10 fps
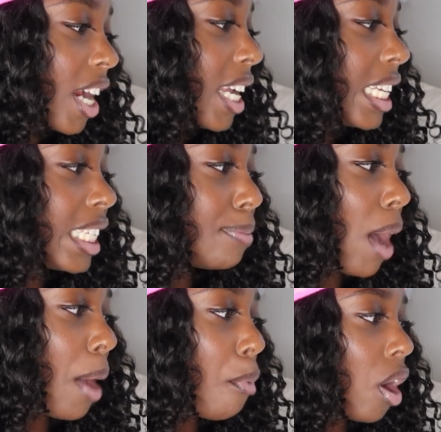is
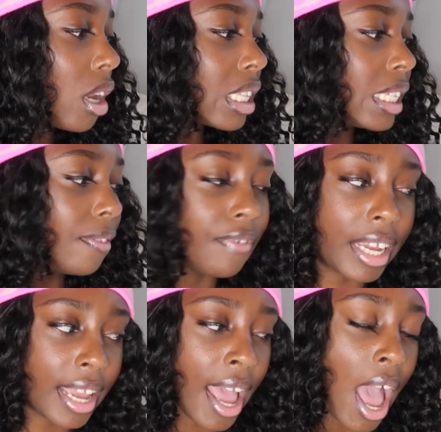my
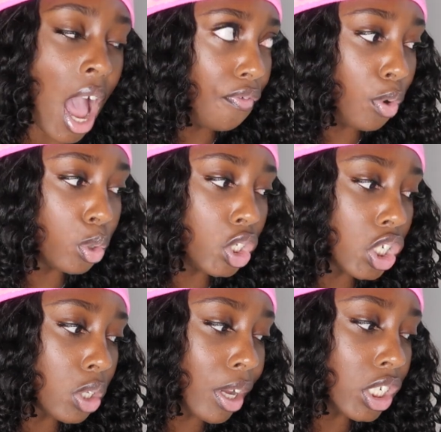productivity
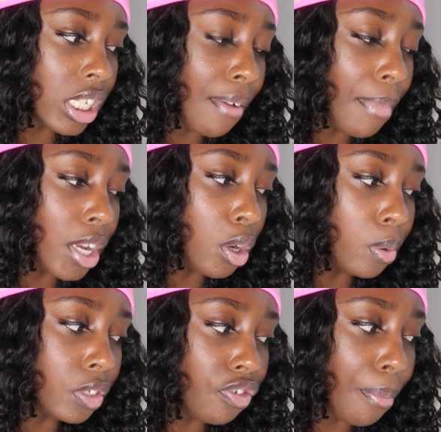folder, so I just have my
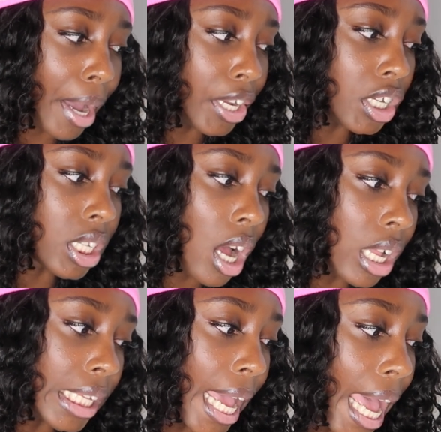notes, reminders,
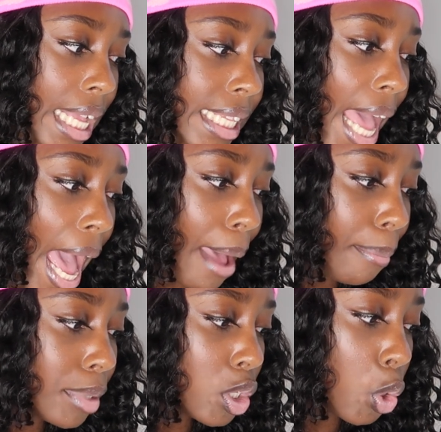contacts,
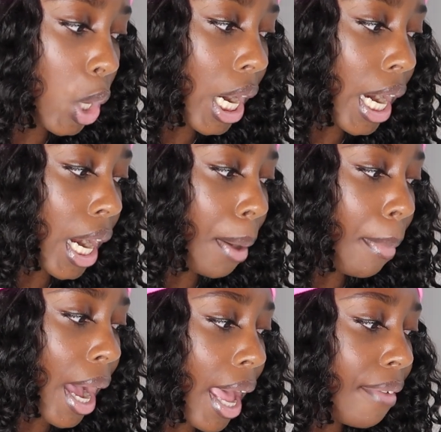app store,
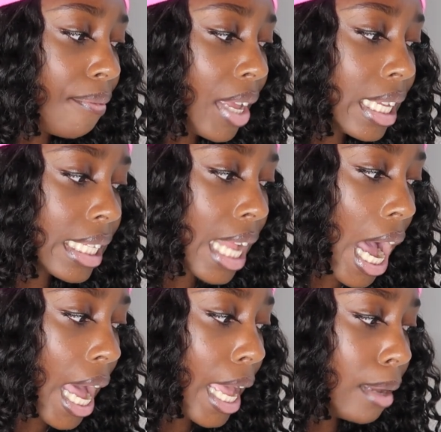my
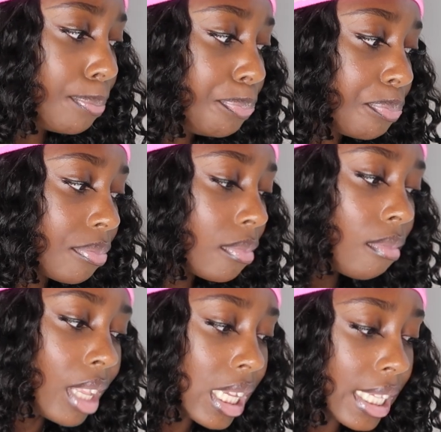FaceTime,
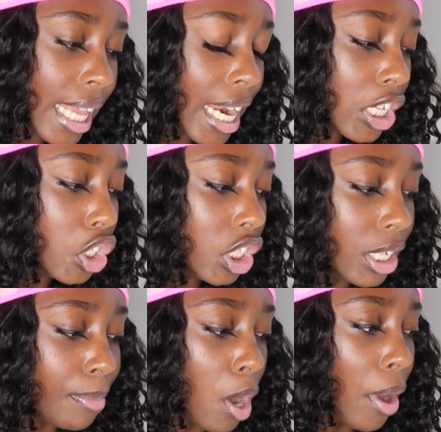settings,
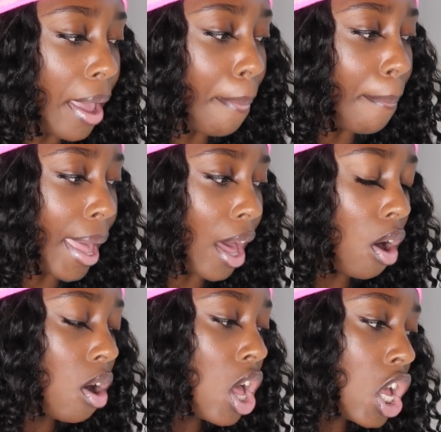Gmail, and
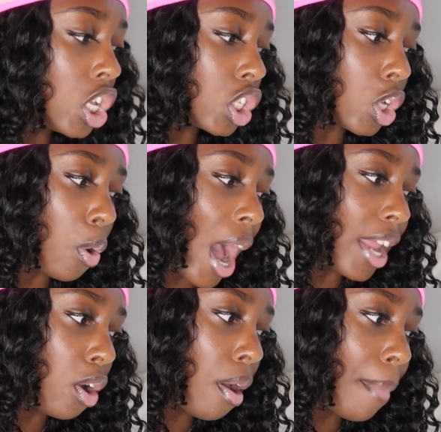mail. So I
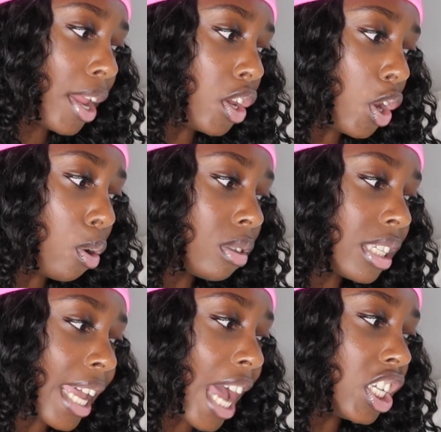know in my notes,
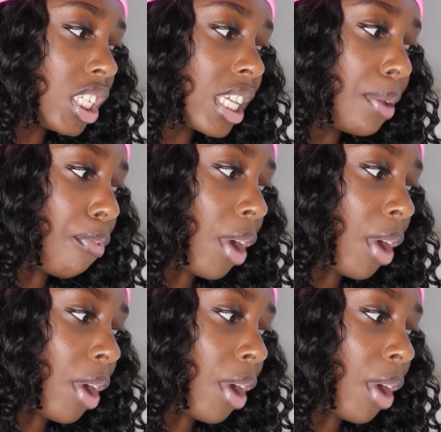like I just keep